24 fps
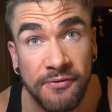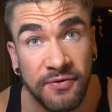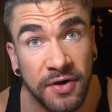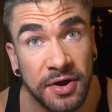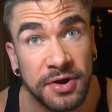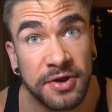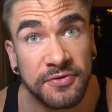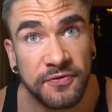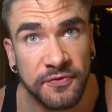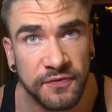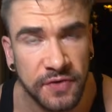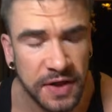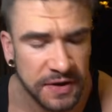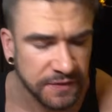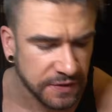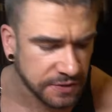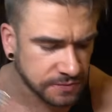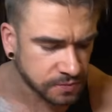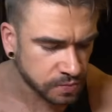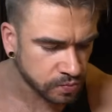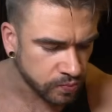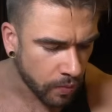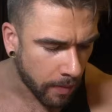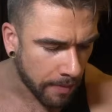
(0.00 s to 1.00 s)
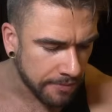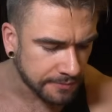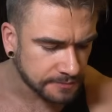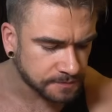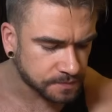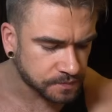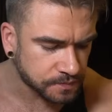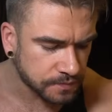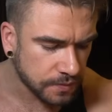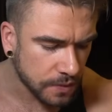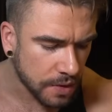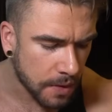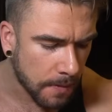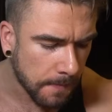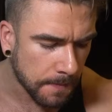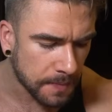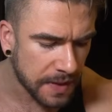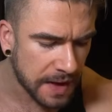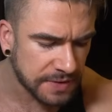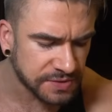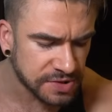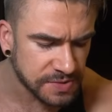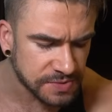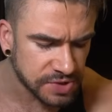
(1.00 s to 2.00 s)
Very different flavor.
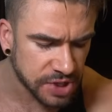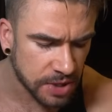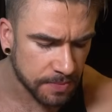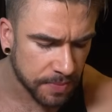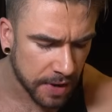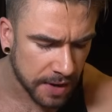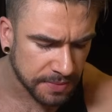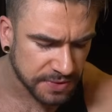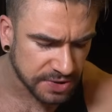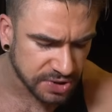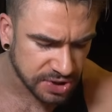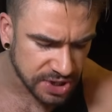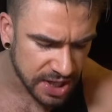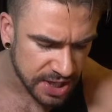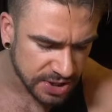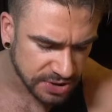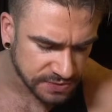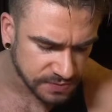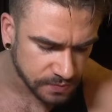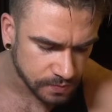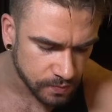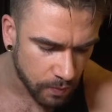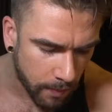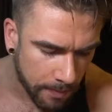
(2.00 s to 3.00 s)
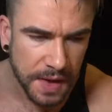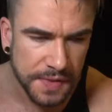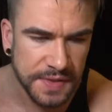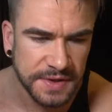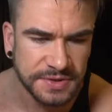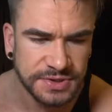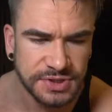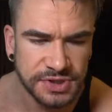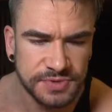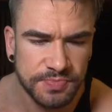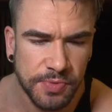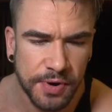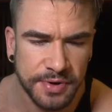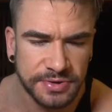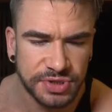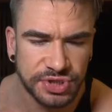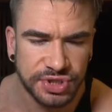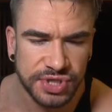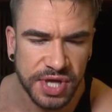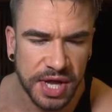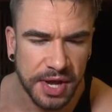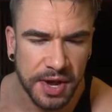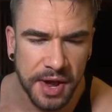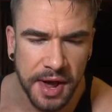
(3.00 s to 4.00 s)
That was almost like barbecue sauce, and this is more
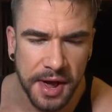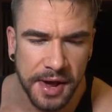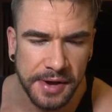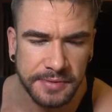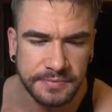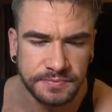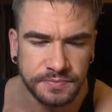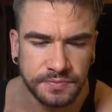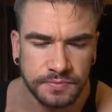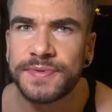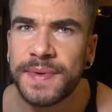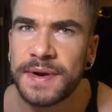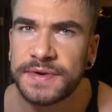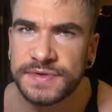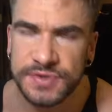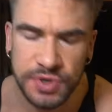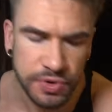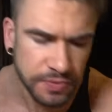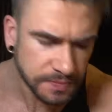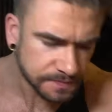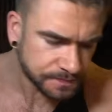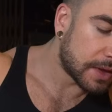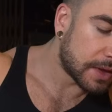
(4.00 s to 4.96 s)
just like a tomato soup.